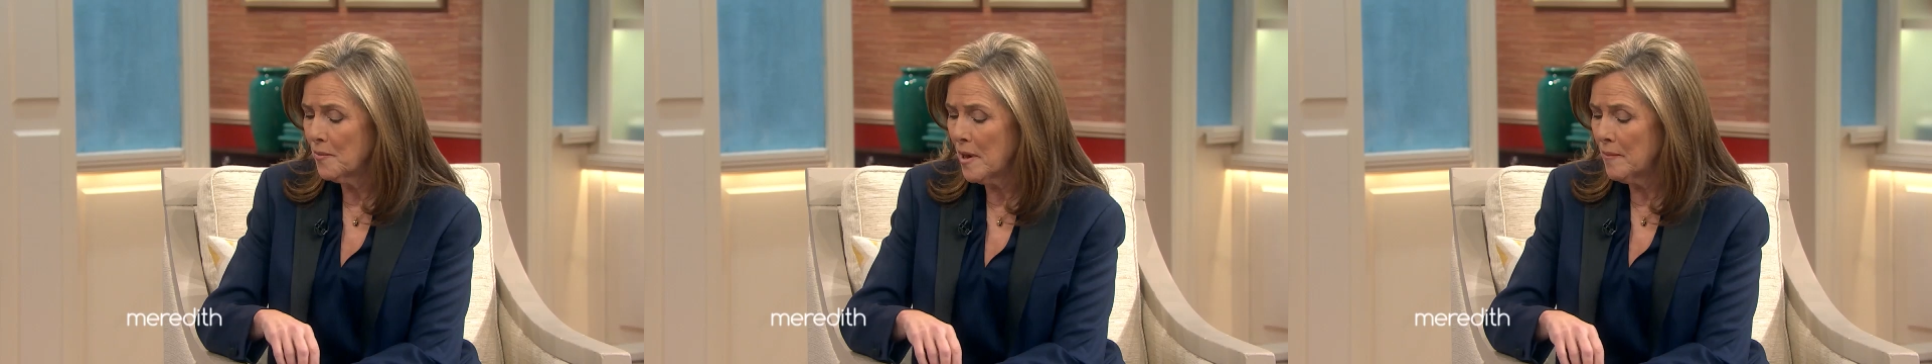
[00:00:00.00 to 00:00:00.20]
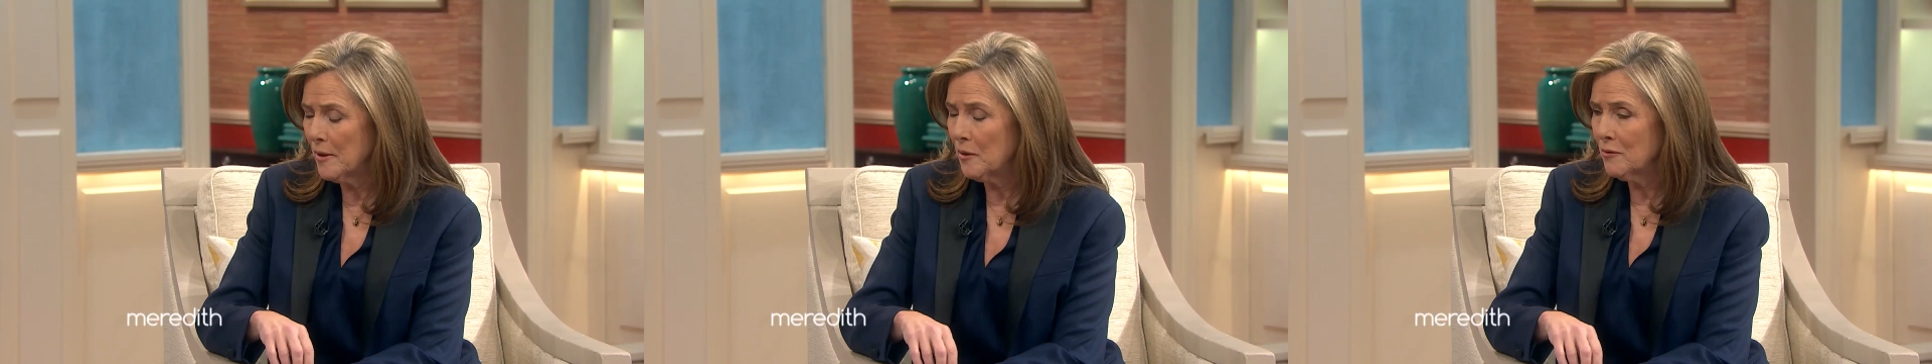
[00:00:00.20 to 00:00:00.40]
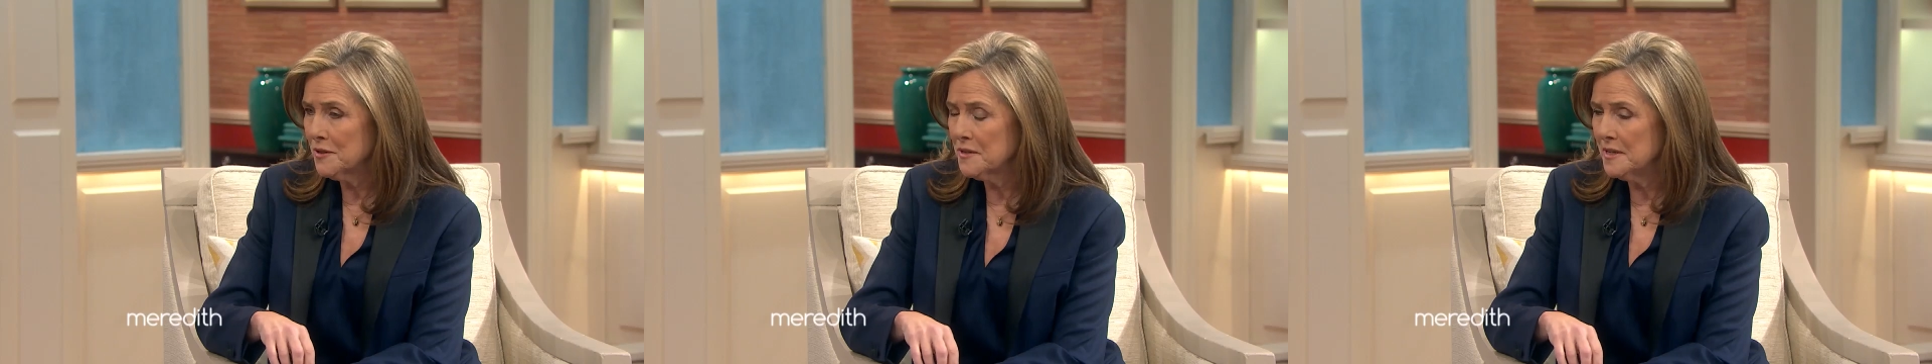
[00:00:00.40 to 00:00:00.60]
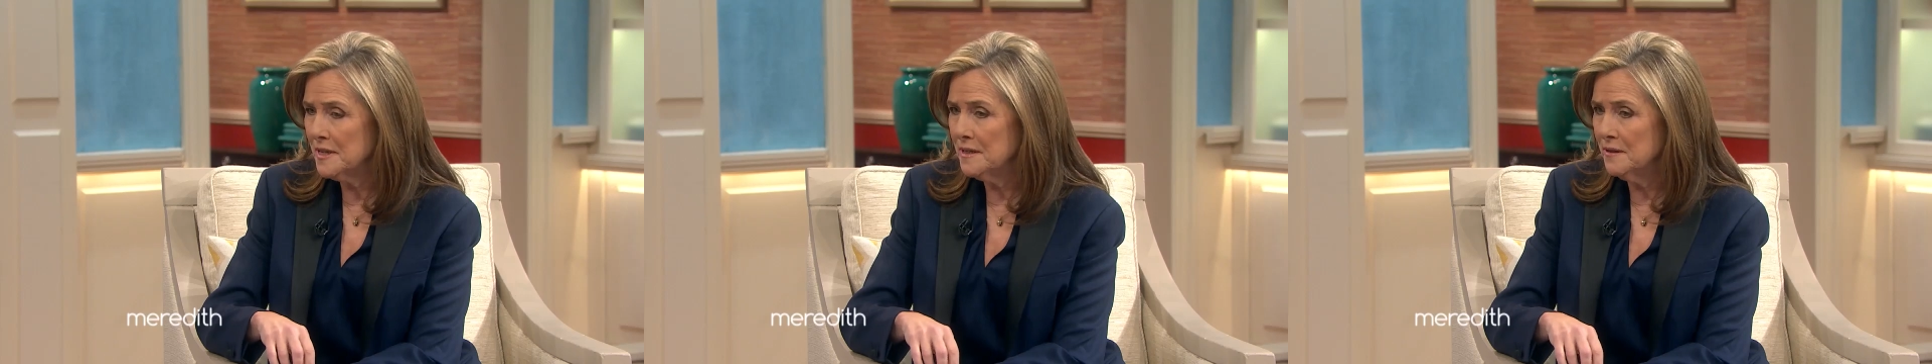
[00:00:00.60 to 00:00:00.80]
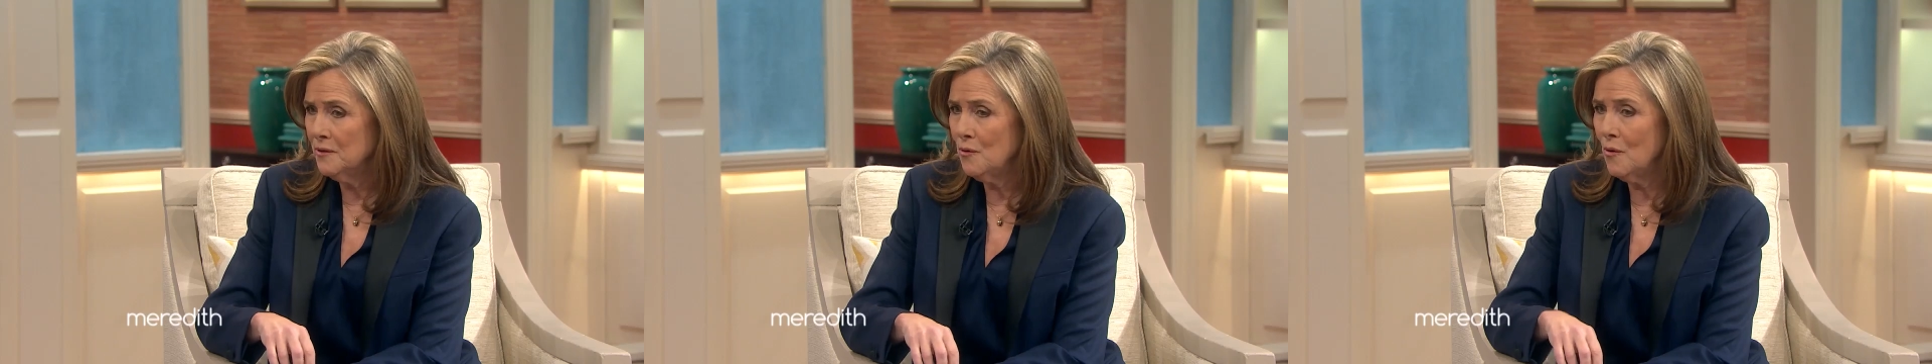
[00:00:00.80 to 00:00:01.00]
Bobbi
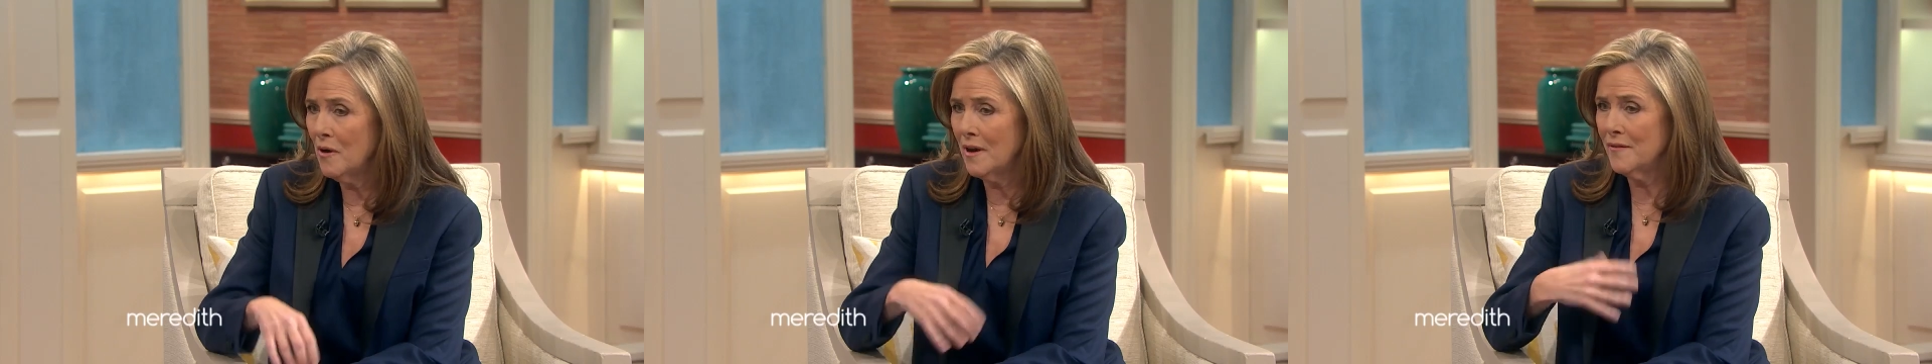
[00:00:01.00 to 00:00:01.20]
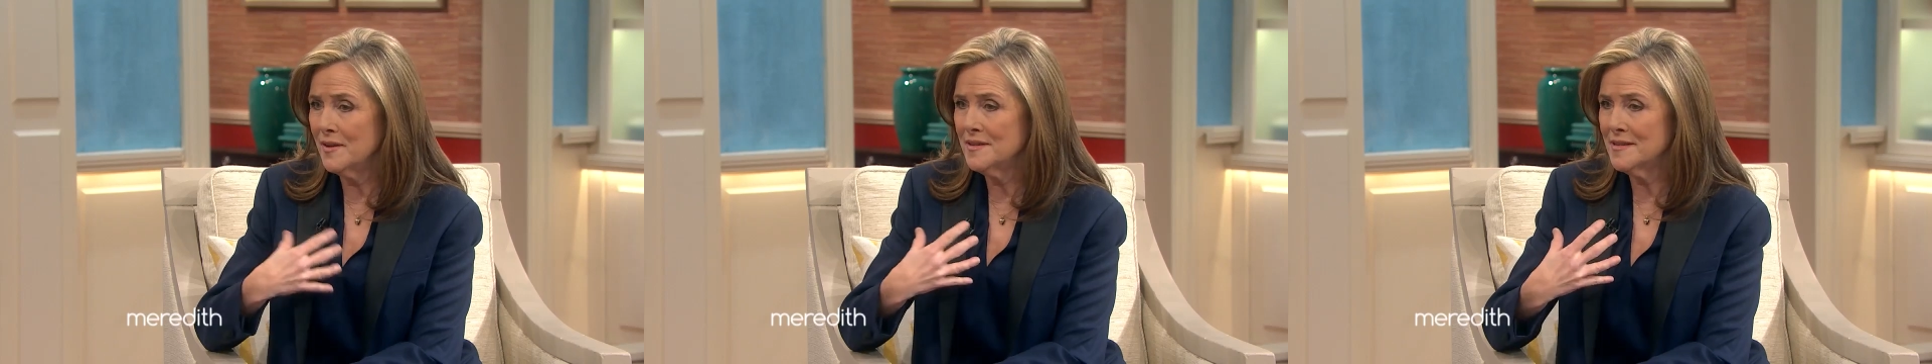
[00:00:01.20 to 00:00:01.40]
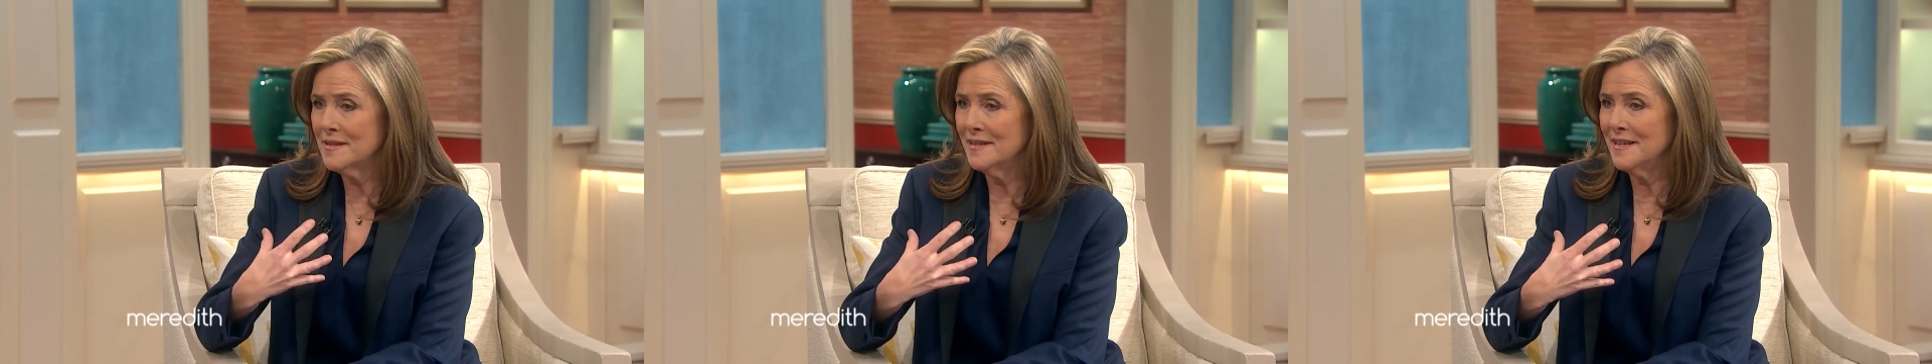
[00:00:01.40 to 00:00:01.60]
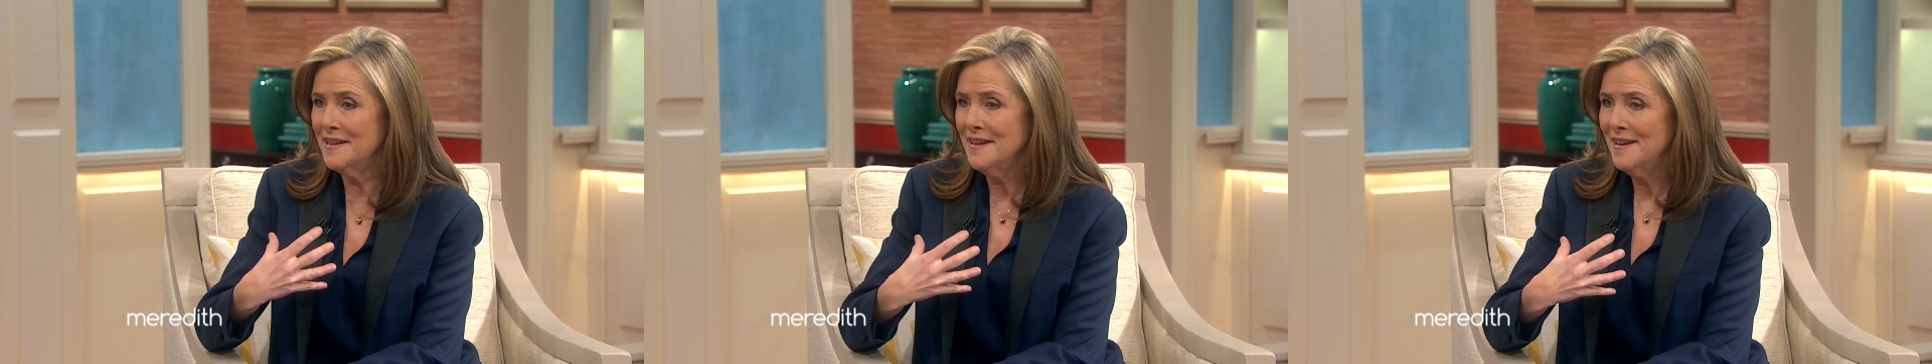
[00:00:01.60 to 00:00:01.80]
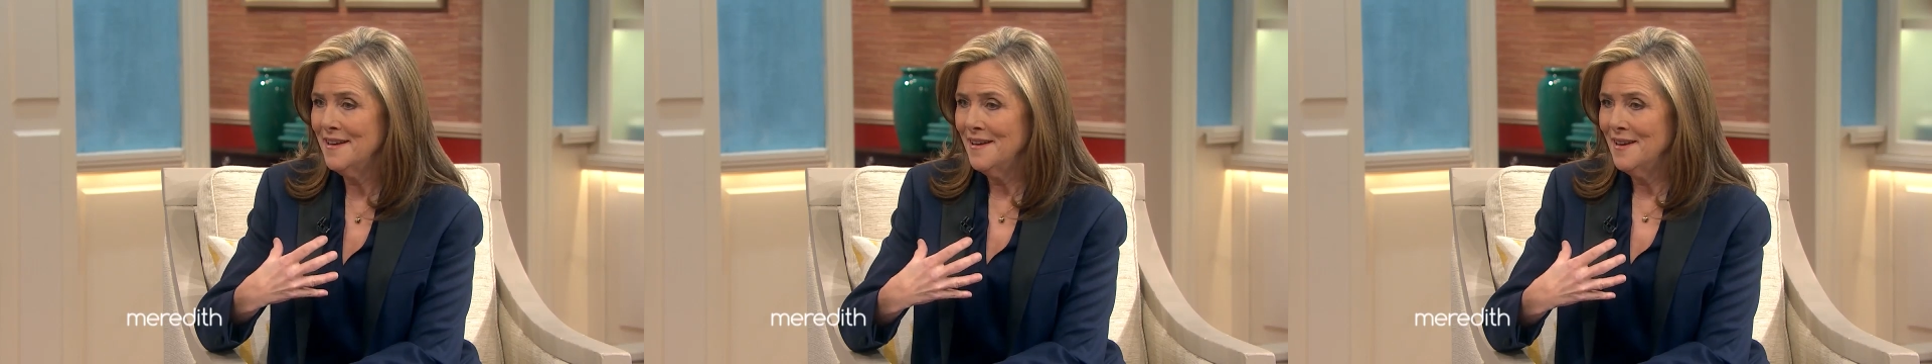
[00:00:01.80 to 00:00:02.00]
Kristina, who obviously
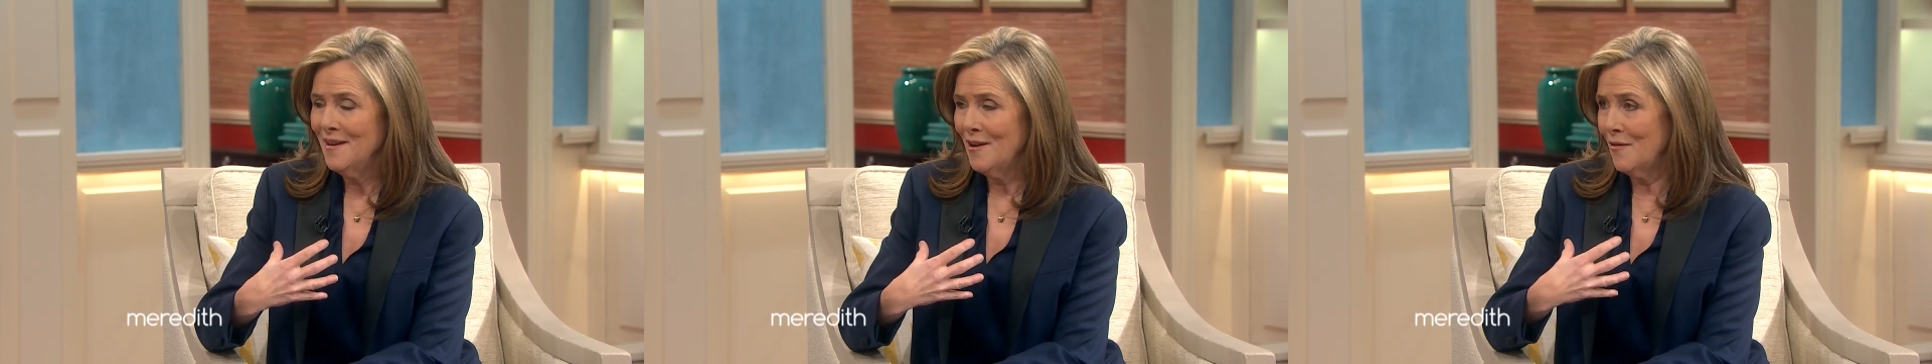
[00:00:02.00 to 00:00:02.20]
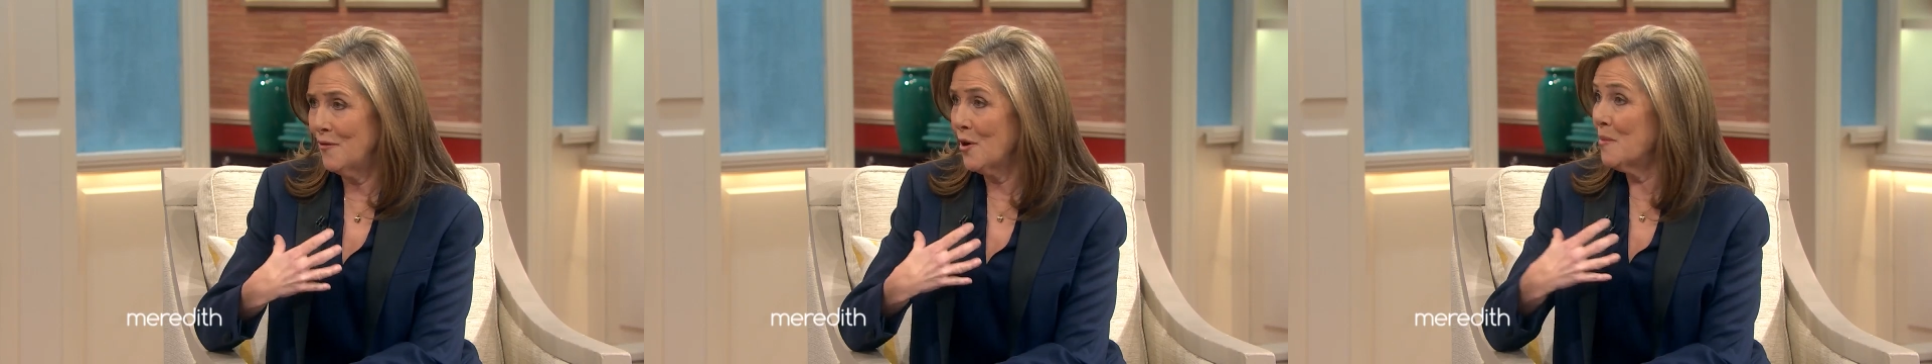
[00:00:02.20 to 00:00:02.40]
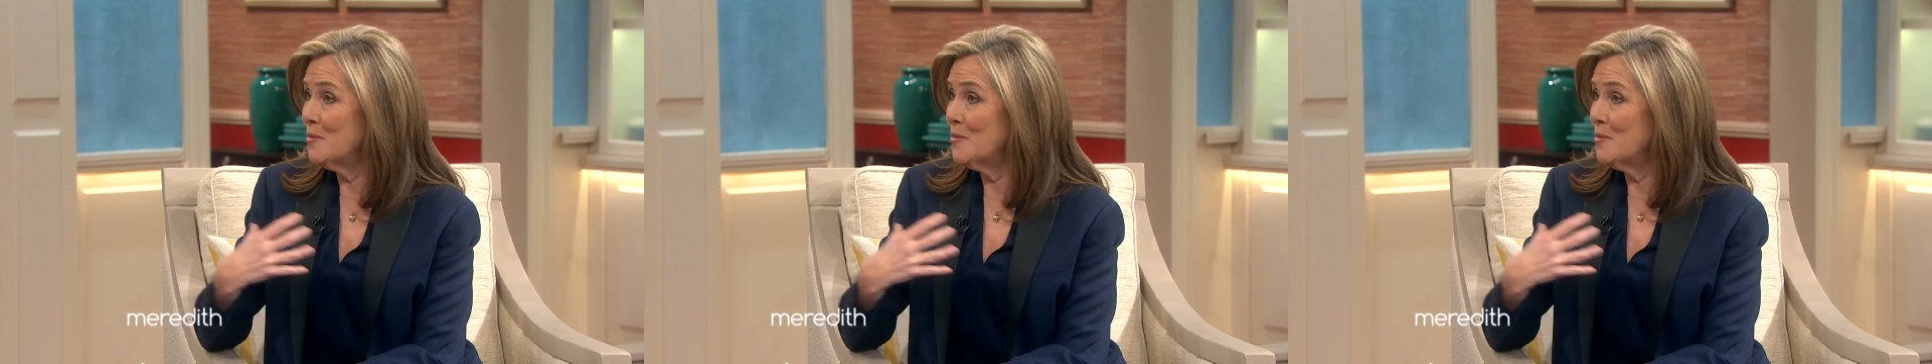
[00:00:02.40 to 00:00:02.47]
are very